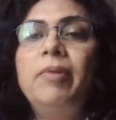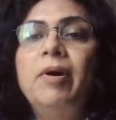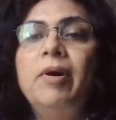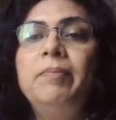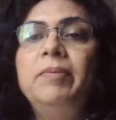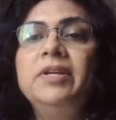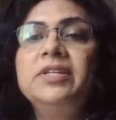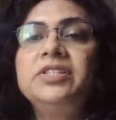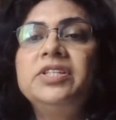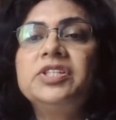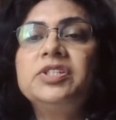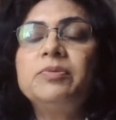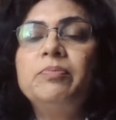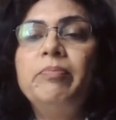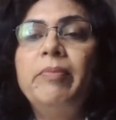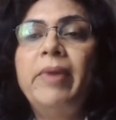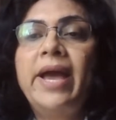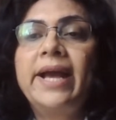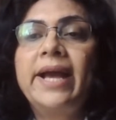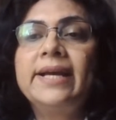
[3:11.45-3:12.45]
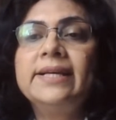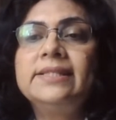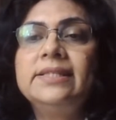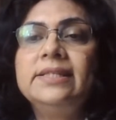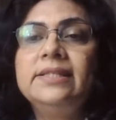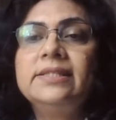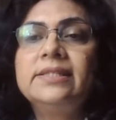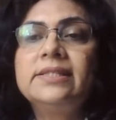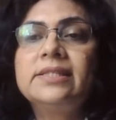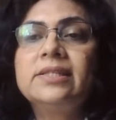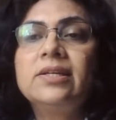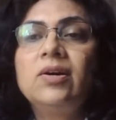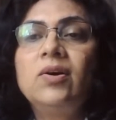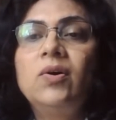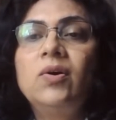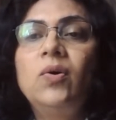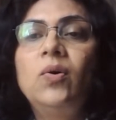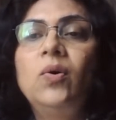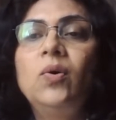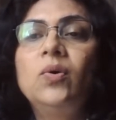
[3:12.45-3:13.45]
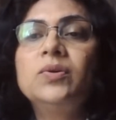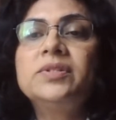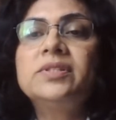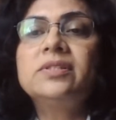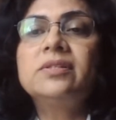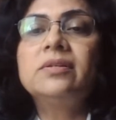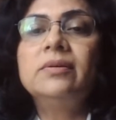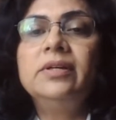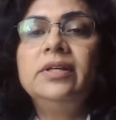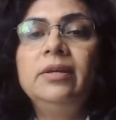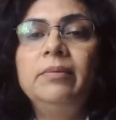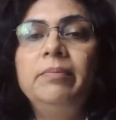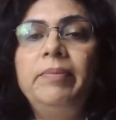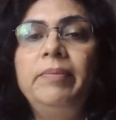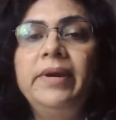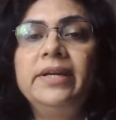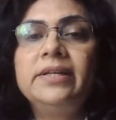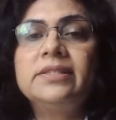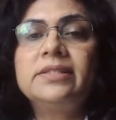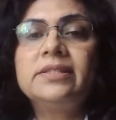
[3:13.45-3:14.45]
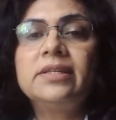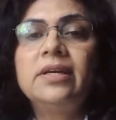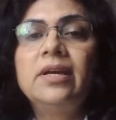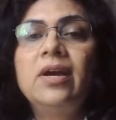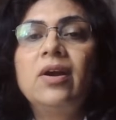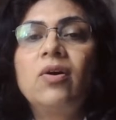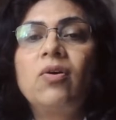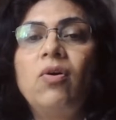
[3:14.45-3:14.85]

publishes magazines, hosts debates,